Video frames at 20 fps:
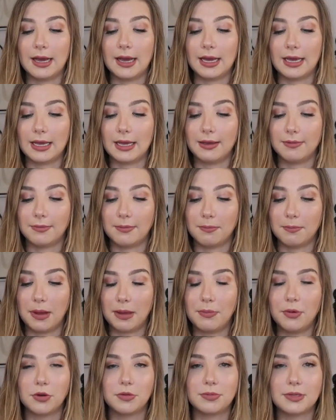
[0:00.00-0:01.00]
I
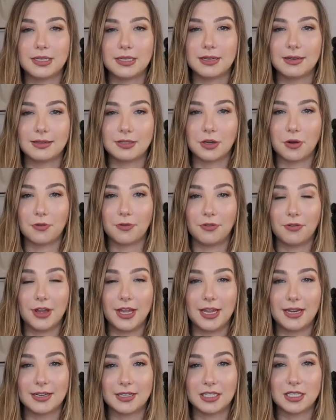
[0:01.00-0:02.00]
my boobs don't
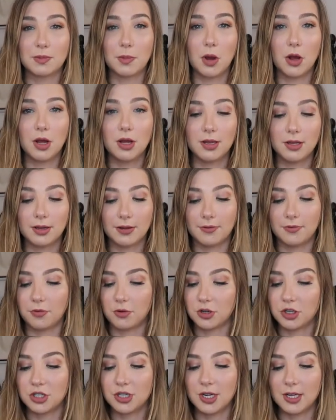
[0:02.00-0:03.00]
fit in a small,
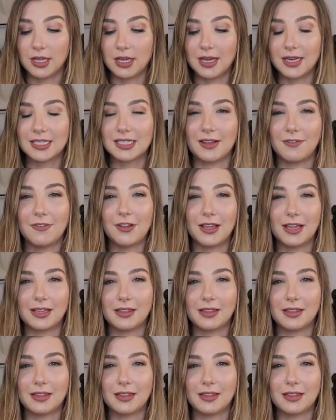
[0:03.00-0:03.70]
unfortunately, because I feel